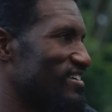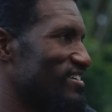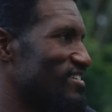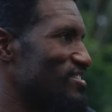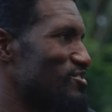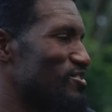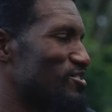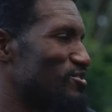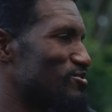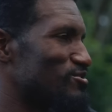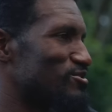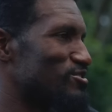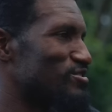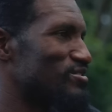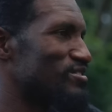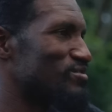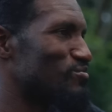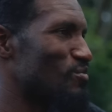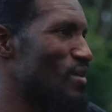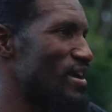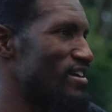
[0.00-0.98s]
you know, just
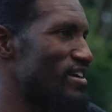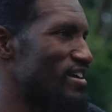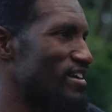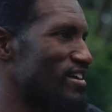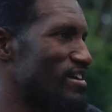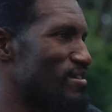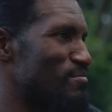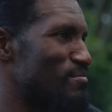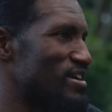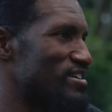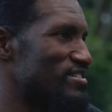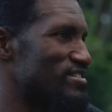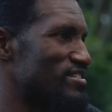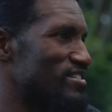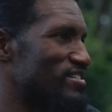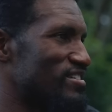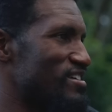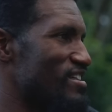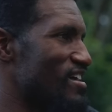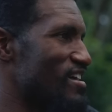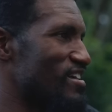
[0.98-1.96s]
winging it
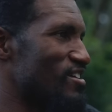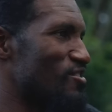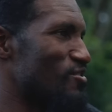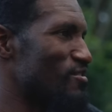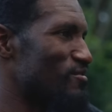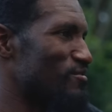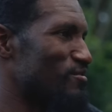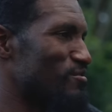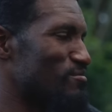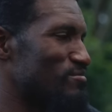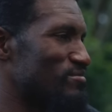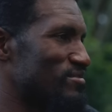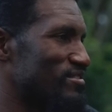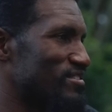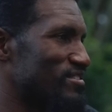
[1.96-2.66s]
basically, like going from